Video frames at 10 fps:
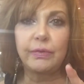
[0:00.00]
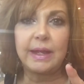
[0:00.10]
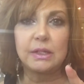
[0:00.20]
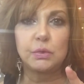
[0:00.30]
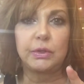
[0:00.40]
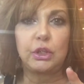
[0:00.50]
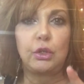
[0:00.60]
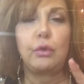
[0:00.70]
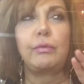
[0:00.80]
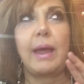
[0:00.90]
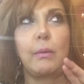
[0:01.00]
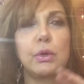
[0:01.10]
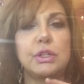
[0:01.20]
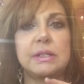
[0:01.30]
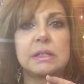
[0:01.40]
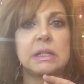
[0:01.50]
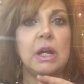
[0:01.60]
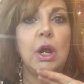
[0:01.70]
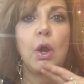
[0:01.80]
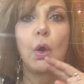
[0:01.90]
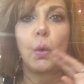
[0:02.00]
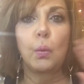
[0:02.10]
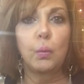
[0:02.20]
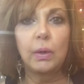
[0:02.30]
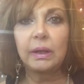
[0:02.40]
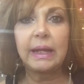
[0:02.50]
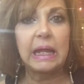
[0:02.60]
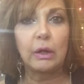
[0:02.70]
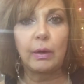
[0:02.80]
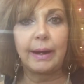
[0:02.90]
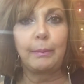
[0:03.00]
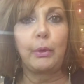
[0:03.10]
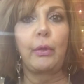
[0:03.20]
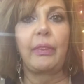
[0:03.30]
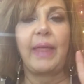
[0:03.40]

things with you that were just really incredible